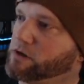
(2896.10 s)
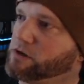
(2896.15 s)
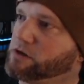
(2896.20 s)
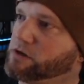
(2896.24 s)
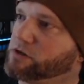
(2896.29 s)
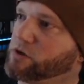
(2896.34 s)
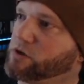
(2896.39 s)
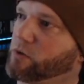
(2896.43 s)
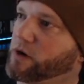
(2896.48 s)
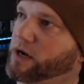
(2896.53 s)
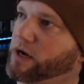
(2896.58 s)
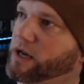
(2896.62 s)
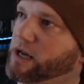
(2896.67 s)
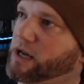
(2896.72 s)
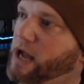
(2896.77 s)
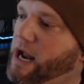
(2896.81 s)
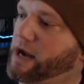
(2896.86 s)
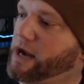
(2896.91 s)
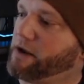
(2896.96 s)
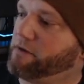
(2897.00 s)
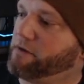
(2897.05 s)
So we're going to
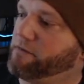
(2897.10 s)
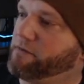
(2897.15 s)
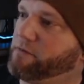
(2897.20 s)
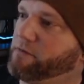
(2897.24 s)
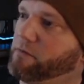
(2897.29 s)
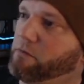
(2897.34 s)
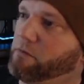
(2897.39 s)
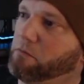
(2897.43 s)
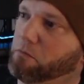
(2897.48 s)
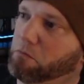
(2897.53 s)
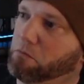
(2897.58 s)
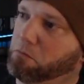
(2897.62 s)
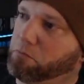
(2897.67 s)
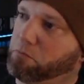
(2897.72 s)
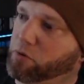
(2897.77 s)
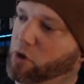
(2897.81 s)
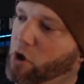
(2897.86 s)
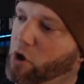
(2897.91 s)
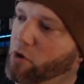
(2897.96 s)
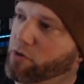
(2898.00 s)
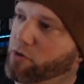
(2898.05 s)
kind of
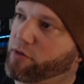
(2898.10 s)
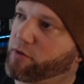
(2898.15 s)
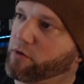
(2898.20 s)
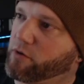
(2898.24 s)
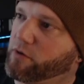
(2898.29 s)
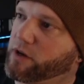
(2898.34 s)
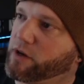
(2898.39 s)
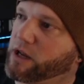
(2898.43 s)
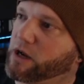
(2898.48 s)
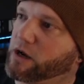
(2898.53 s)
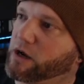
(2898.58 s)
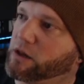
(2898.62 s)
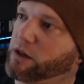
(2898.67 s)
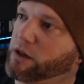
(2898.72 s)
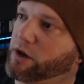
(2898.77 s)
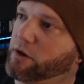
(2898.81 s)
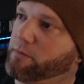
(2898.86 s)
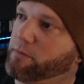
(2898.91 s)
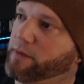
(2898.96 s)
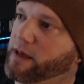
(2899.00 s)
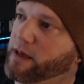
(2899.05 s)
blow through here a
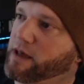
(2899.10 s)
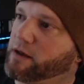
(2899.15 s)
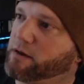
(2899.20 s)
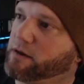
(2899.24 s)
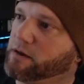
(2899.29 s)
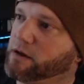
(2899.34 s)
little bit.